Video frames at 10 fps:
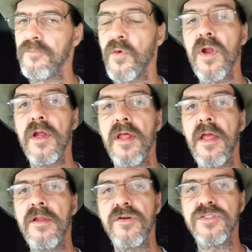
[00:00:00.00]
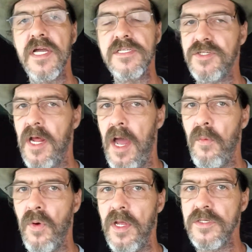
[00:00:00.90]
running the interstates and
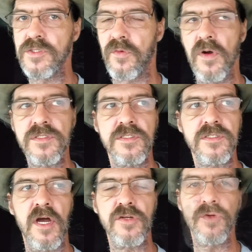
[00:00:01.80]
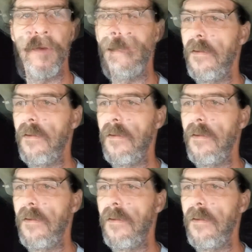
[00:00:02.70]
highways across this country,